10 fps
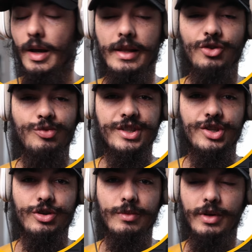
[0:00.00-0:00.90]
And
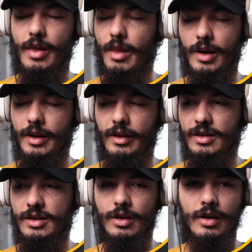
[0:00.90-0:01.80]

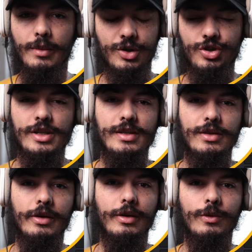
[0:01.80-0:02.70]
it's much
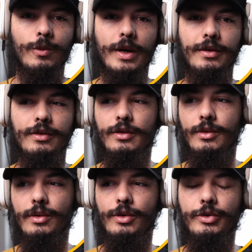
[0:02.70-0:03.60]
easier when
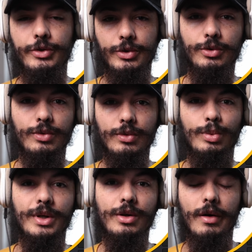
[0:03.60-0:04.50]
you
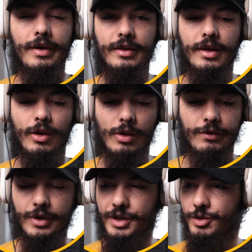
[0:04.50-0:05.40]
recorded the whole
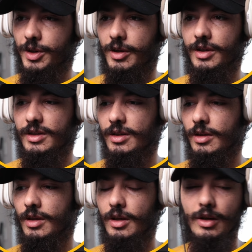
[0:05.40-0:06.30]
footage, because
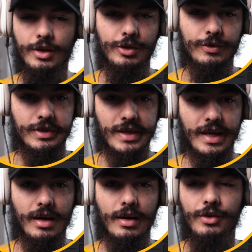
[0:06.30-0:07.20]
you were
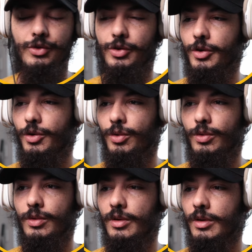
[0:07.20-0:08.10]
there and you
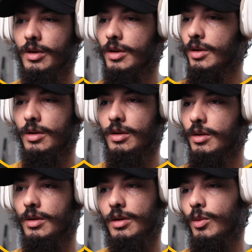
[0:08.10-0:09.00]
know
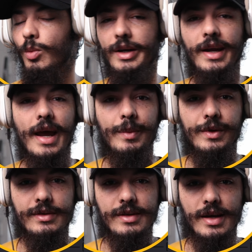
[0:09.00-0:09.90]
what
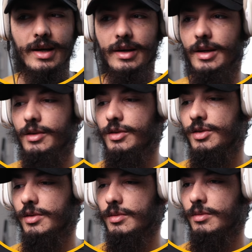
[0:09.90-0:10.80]
happened there,
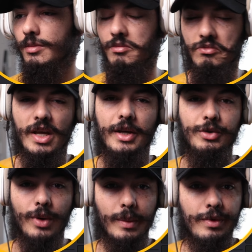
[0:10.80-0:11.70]
and yeah,
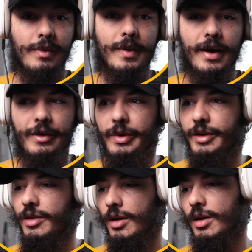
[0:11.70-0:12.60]
you are prepared.
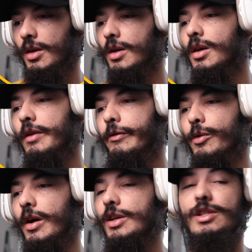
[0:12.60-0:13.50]
But if
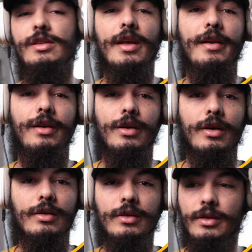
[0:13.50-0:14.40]
you are just an
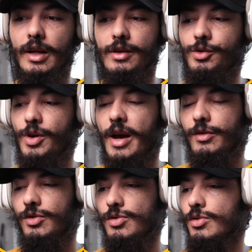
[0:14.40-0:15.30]
editor, then you
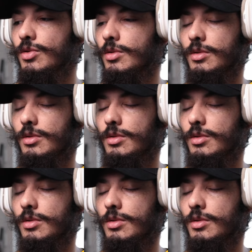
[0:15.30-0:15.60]
have to